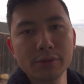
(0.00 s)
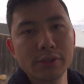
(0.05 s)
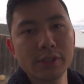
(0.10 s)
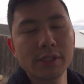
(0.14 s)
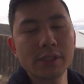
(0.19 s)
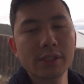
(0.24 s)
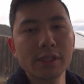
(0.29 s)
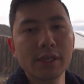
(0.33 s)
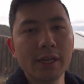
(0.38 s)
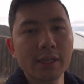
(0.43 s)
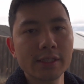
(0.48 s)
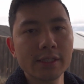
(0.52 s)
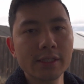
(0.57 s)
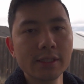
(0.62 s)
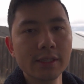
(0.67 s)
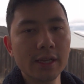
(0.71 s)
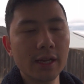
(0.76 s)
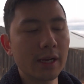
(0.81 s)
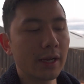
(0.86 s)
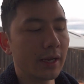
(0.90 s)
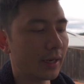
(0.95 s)
was disconnected
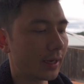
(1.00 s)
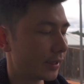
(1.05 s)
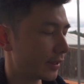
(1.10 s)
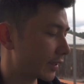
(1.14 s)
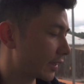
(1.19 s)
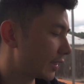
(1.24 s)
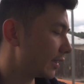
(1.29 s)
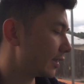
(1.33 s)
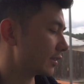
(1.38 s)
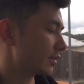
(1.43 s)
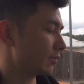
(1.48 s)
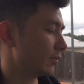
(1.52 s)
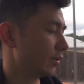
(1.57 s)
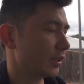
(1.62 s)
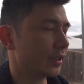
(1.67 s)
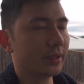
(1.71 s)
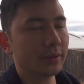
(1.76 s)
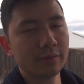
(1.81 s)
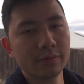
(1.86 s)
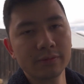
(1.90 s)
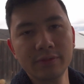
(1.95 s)
and the key doesn't
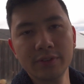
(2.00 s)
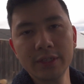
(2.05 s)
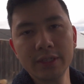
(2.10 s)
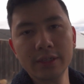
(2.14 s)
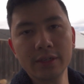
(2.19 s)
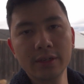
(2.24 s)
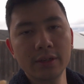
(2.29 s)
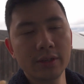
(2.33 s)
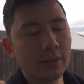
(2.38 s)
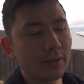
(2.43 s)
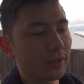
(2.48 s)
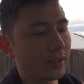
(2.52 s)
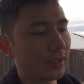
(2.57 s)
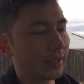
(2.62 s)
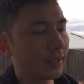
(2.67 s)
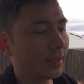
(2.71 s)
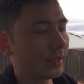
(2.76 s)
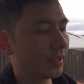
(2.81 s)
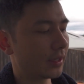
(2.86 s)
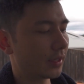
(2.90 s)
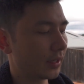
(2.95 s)
really fit on
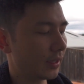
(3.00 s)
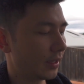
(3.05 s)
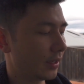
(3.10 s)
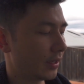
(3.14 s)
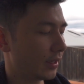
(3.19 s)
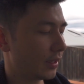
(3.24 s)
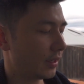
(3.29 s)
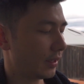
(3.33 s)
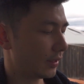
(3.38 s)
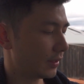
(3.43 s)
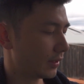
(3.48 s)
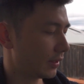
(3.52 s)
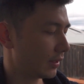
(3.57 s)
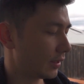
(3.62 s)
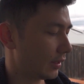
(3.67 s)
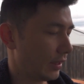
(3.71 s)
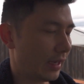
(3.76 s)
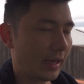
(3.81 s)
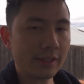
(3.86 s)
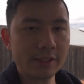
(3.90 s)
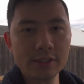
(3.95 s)
the
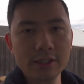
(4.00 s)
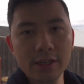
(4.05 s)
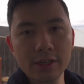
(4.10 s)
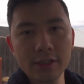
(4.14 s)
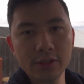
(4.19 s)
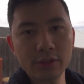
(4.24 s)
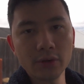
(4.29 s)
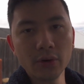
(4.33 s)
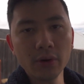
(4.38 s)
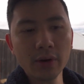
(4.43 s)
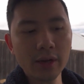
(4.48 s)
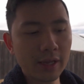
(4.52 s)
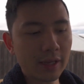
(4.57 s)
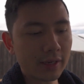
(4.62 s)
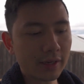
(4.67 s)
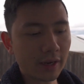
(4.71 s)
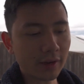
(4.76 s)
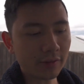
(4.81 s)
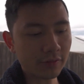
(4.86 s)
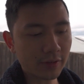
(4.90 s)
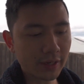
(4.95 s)
outside of the door,
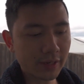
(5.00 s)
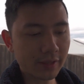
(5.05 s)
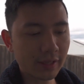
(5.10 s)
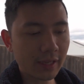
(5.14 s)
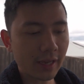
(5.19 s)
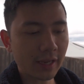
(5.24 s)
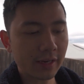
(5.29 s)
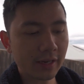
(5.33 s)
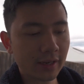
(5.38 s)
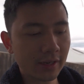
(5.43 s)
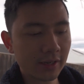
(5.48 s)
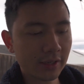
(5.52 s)
and I found that